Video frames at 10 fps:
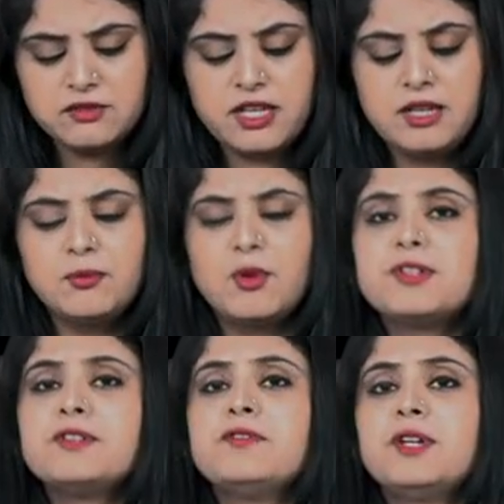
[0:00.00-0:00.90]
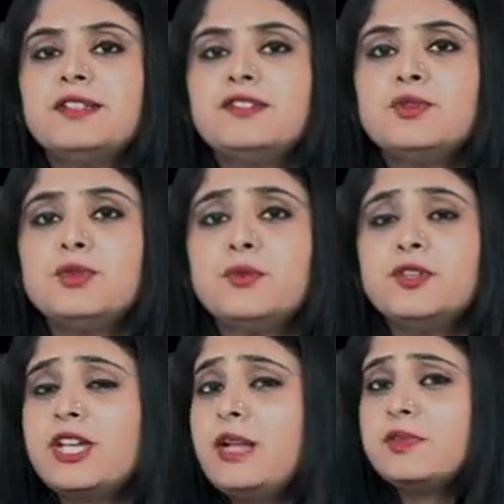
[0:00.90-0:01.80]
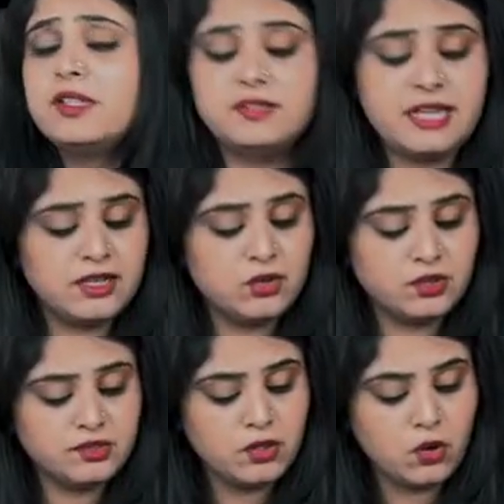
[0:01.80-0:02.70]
is very important for us to know, which helps us diagnosing